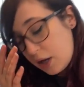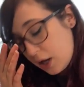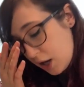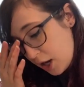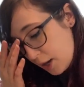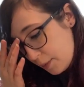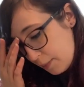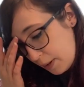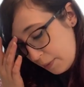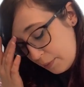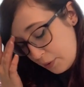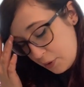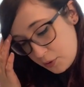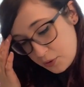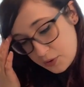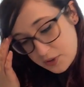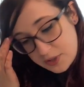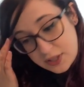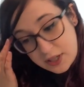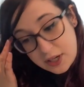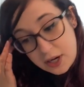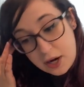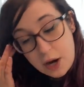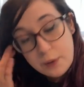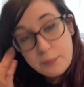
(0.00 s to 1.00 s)
Um, I
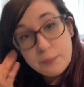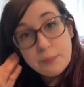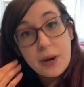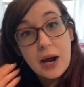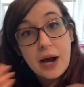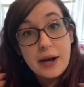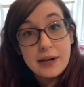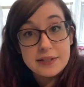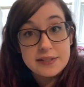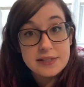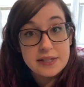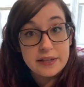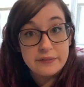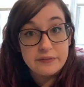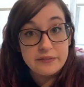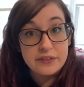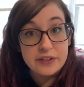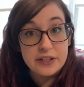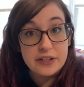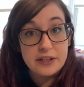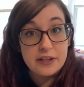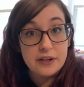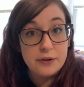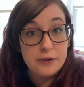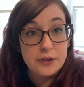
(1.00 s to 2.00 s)
posted an unboxing
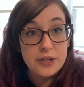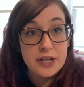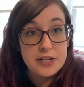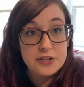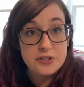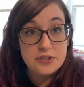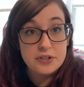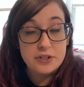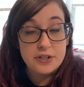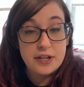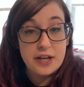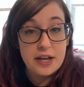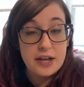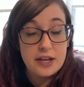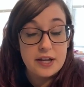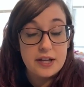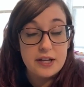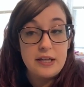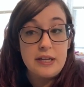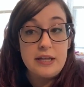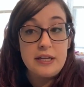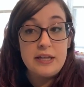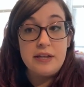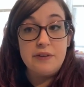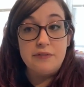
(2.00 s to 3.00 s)
video
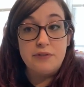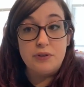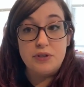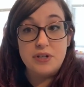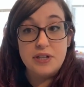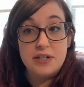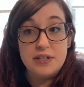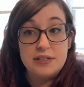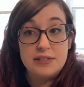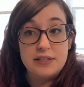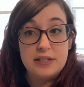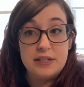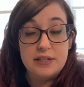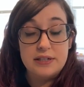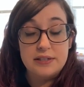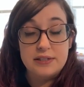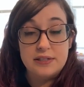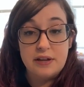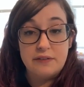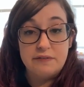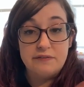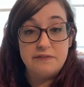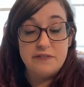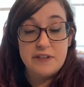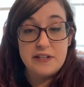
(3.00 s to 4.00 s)
yesterday. If you didn't see it,
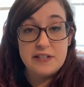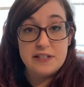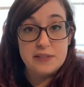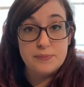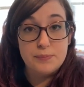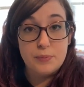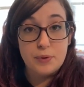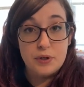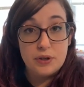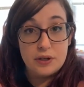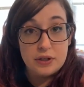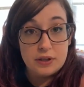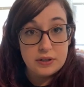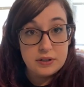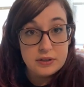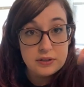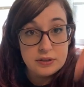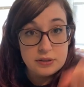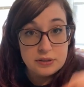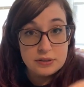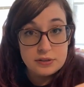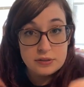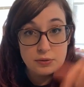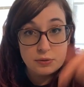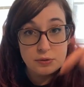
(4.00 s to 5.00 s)
it's on Facebook.
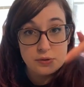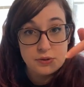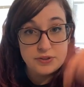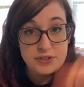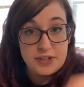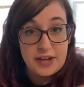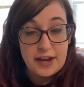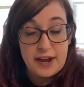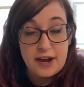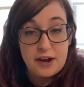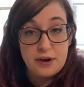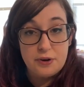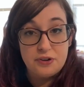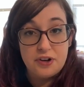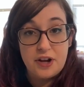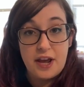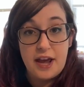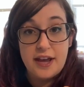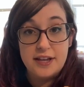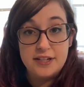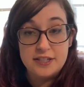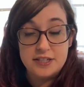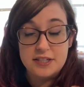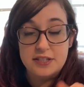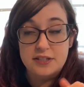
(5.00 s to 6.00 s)
Scroll down
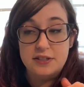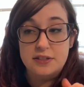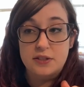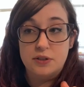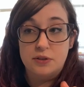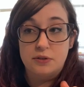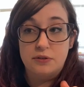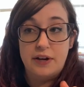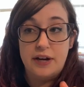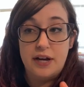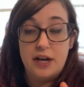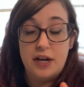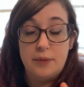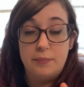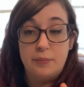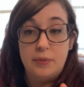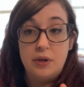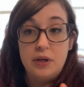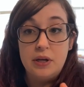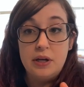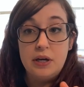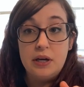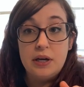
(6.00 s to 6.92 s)
and Instagram.